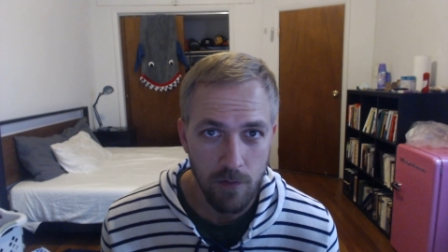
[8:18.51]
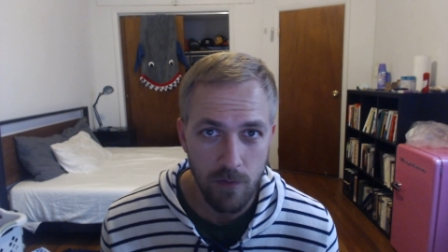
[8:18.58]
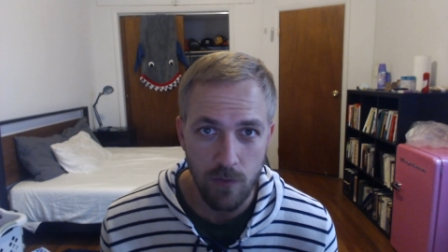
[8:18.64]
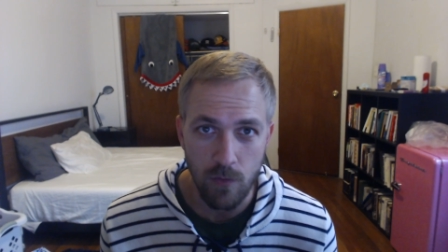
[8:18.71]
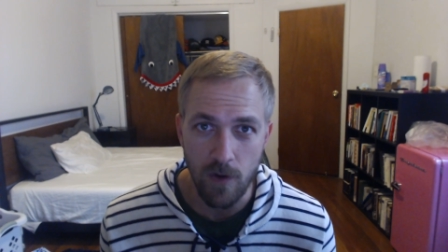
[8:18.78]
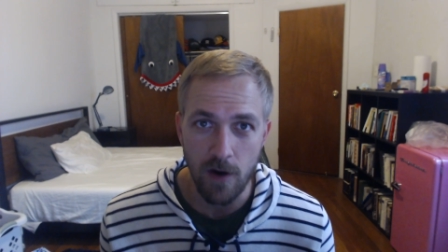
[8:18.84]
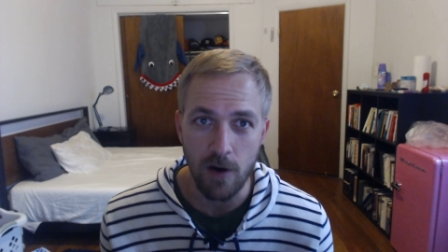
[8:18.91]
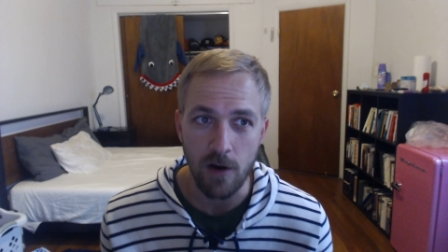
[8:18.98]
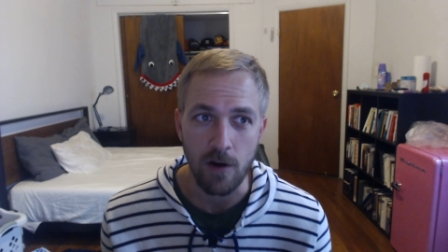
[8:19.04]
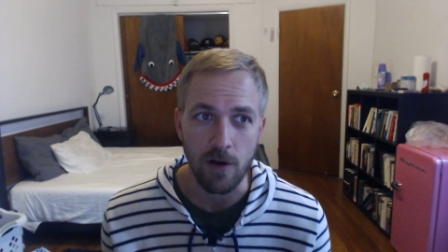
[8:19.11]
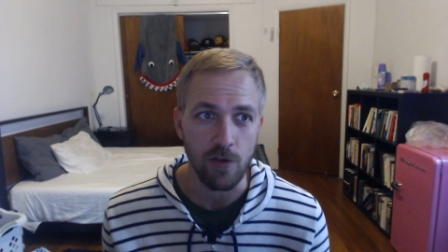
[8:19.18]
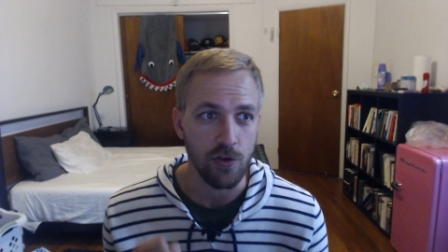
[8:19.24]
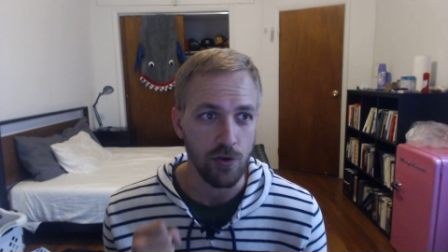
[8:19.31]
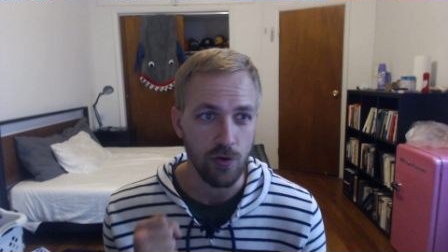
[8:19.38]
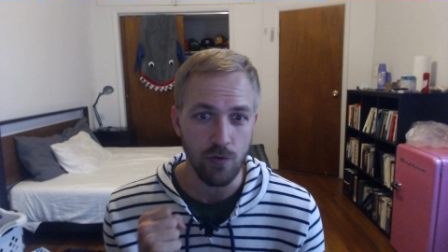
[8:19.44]
to where
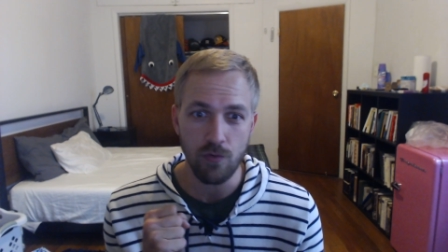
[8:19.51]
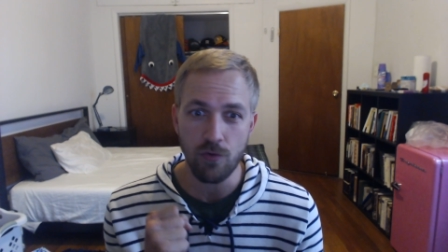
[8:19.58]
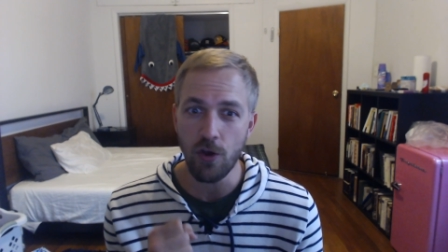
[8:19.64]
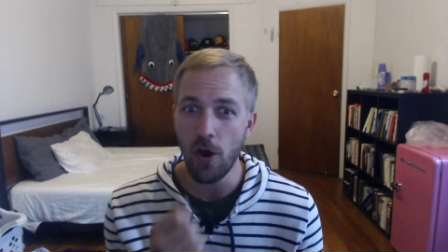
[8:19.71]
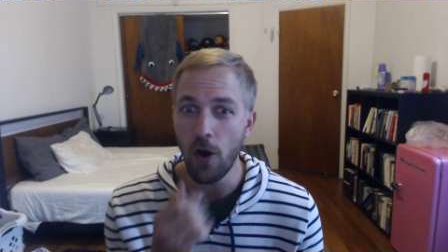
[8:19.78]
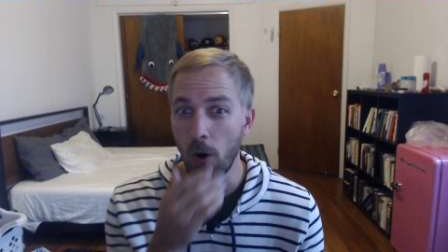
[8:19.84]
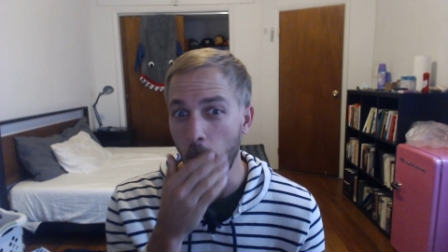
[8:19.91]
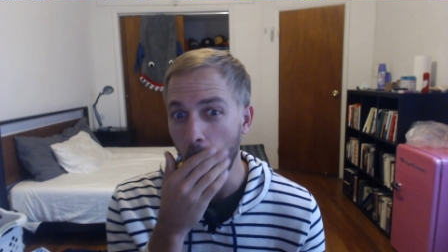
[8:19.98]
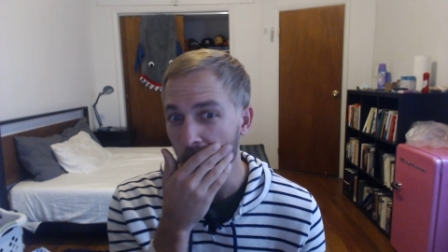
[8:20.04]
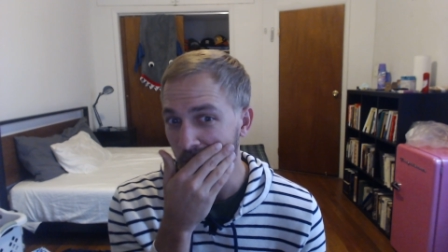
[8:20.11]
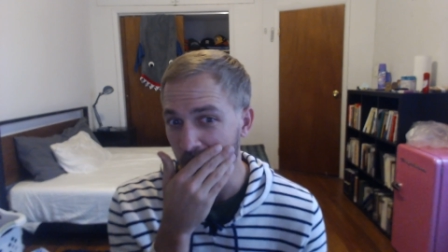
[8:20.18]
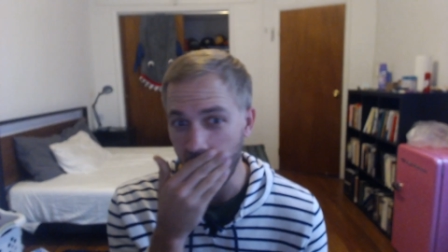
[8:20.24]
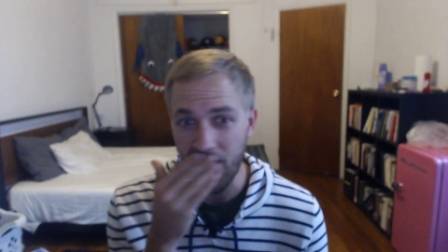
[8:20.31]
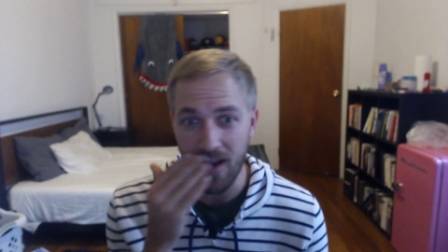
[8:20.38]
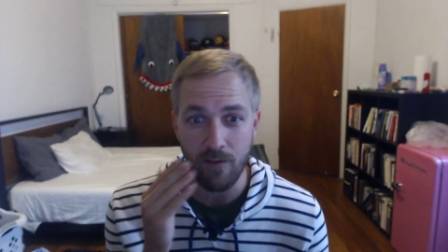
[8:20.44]
you go
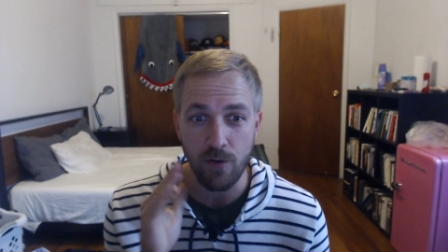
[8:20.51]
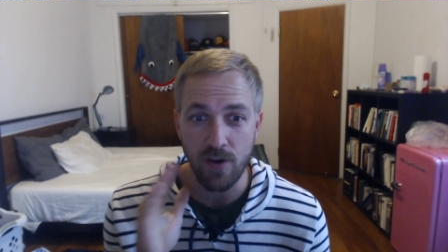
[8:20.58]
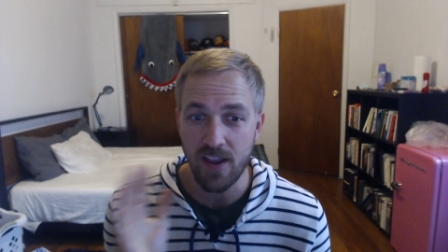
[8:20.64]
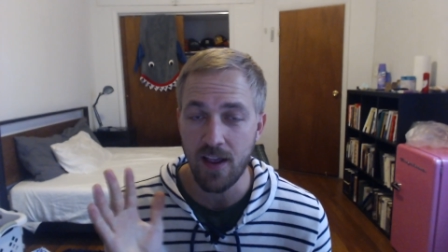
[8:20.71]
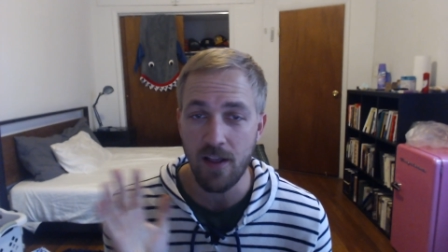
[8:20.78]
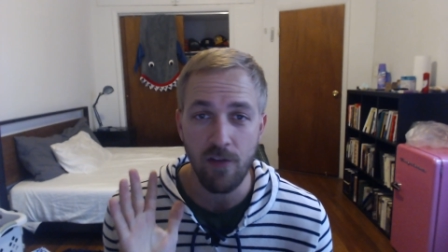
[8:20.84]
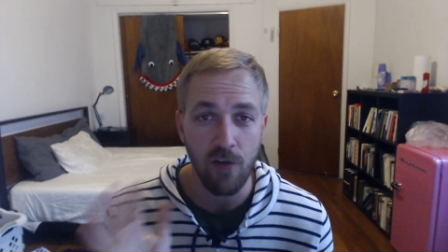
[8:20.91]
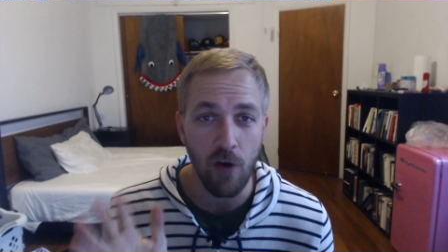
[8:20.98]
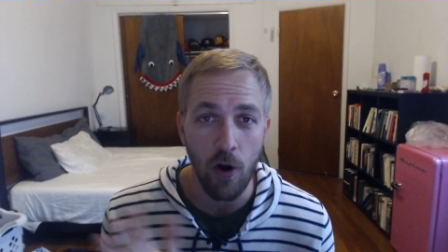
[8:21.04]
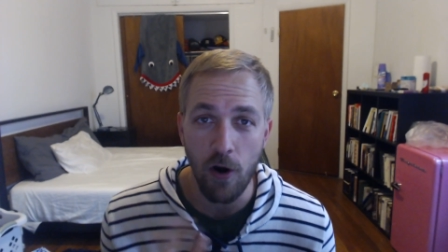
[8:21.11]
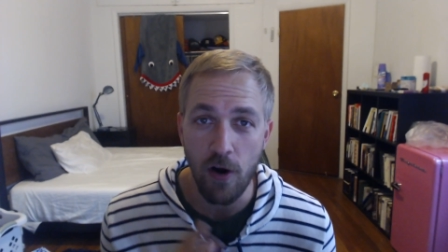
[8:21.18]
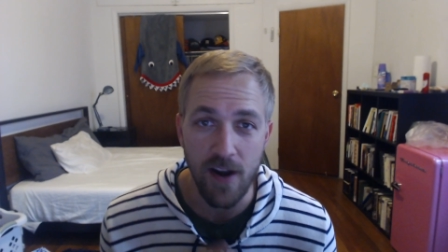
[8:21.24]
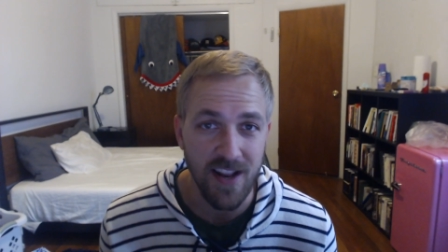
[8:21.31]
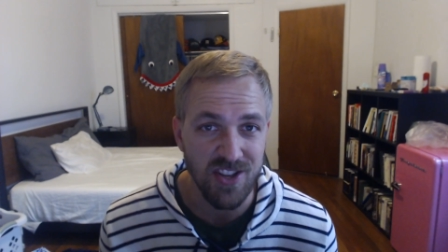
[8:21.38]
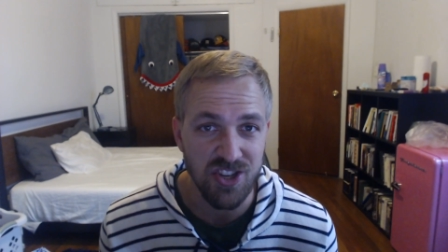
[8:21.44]
to wherever kids
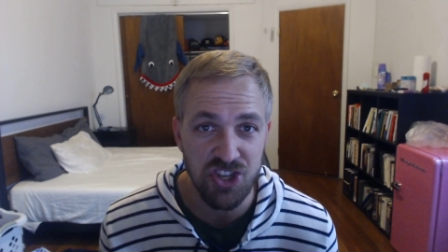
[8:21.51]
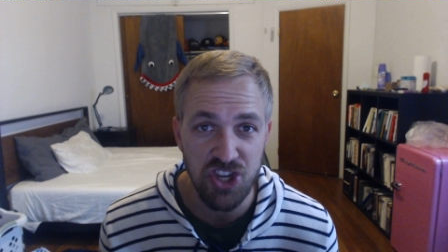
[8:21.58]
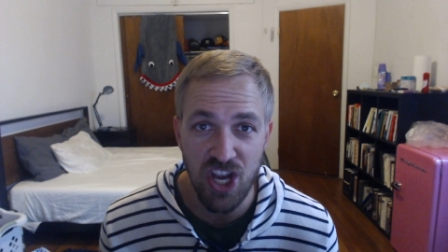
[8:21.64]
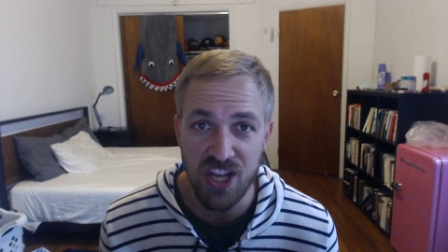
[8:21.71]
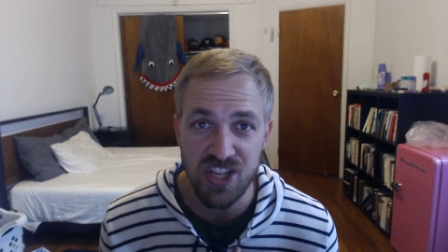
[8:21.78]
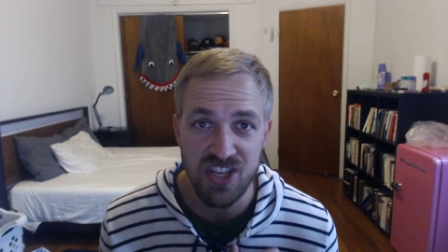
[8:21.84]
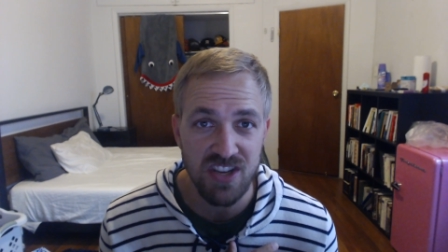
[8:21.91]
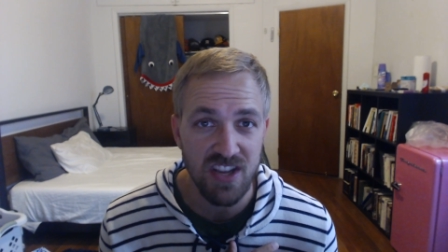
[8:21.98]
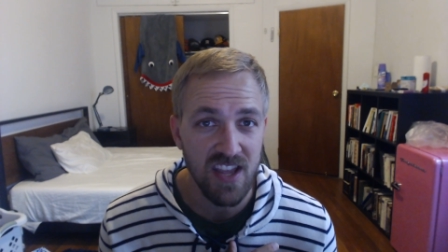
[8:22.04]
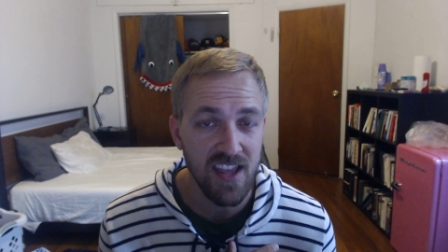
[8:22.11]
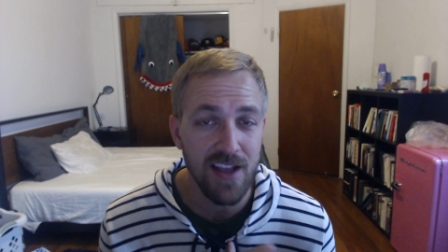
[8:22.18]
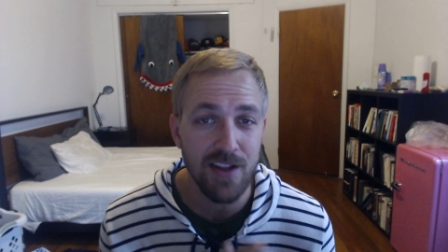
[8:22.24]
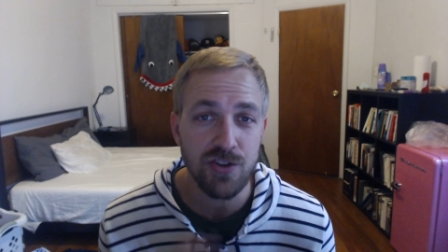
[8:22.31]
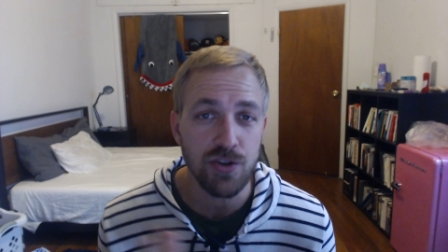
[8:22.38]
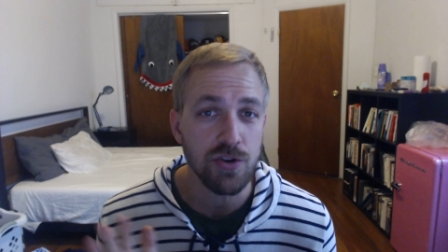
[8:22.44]
are and just
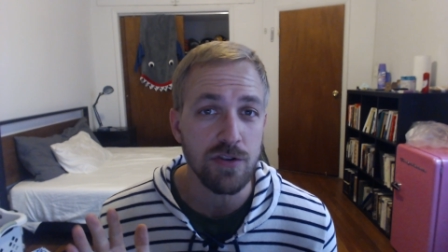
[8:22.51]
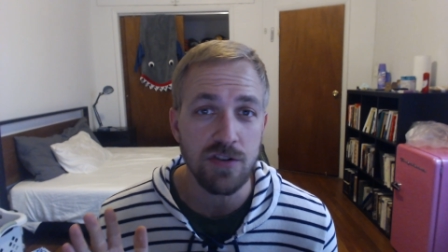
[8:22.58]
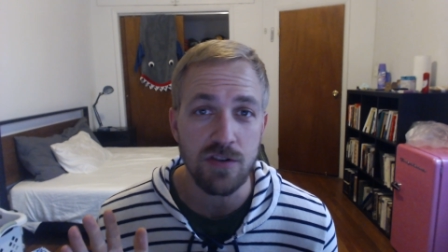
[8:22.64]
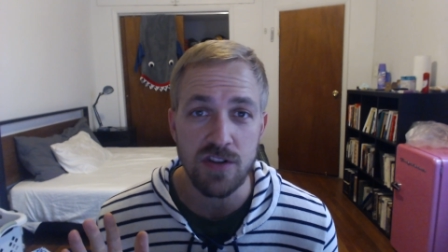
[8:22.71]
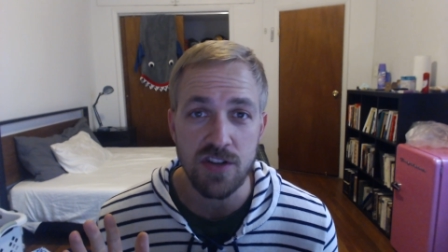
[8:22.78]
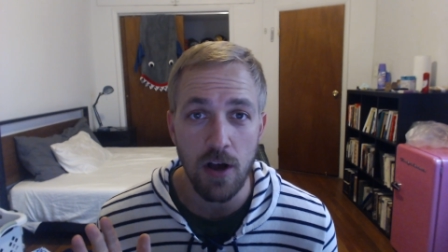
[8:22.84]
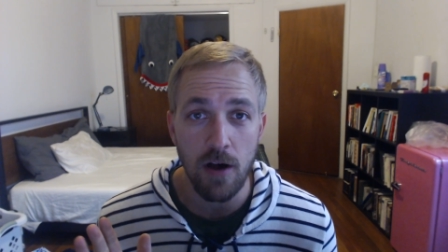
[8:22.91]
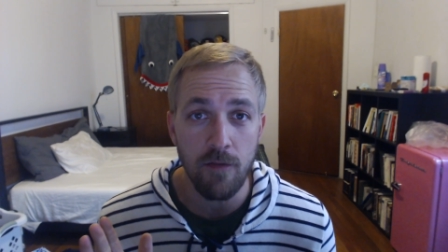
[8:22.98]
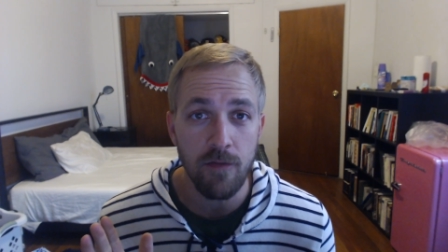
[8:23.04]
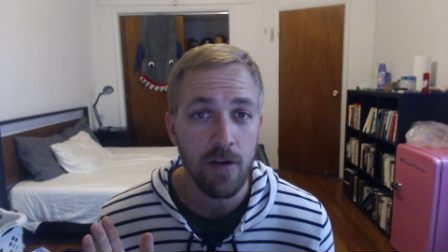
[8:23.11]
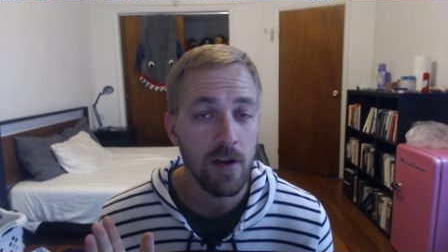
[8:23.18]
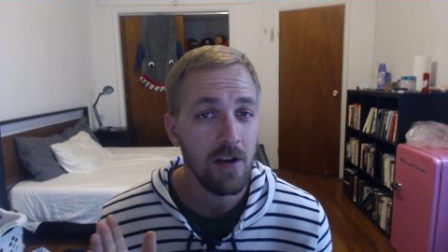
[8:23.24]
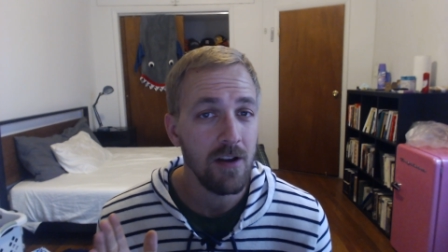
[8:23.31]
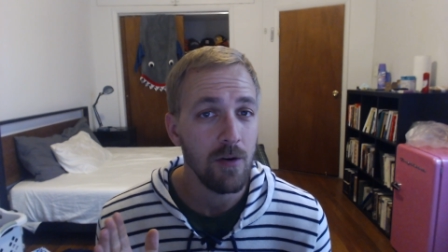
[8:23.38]
introduce yourself